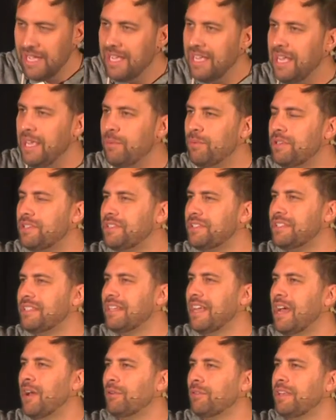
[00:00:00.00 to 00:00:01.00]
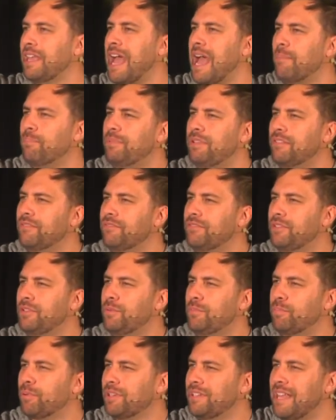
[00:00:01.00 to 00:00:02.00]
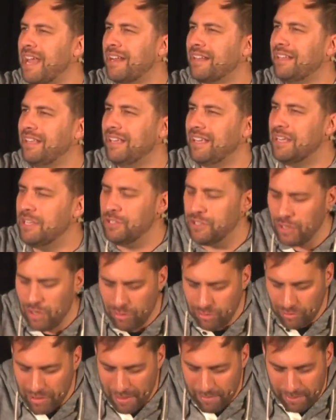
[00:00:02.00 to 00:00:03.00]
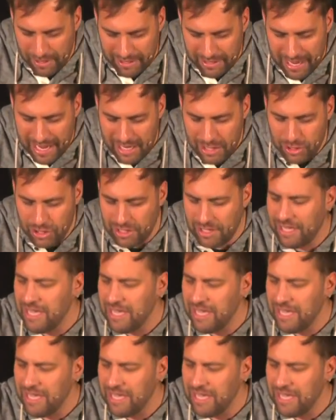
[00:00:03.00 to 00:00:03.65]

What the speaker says: He was held captive to protecting his own reputation.